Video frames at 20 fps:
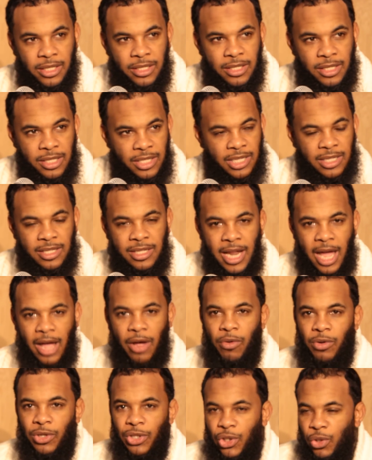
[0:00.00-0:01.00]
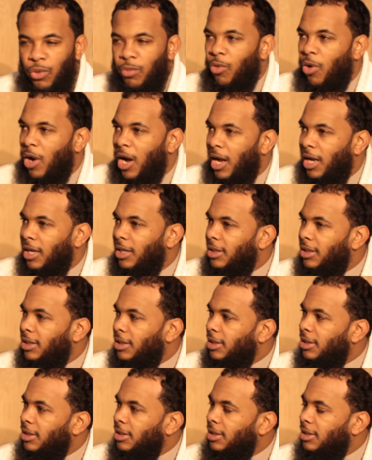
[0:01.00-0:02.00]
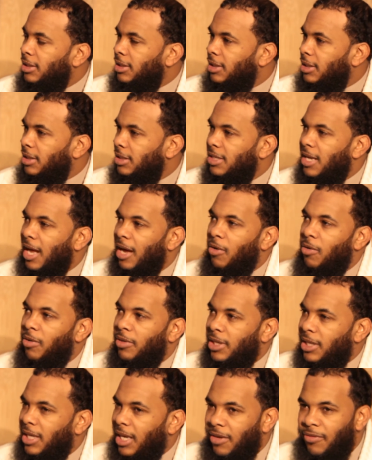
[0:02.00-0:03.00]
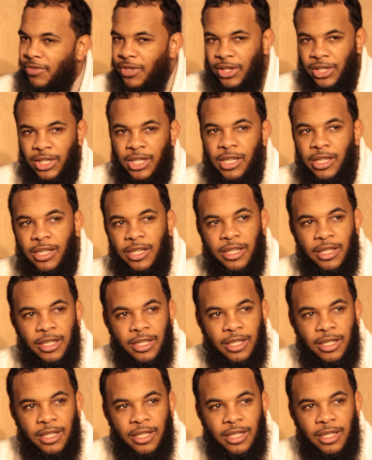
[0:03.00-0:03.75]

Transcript: It's just not on Jumu'ah. It's not on the day of the Eid.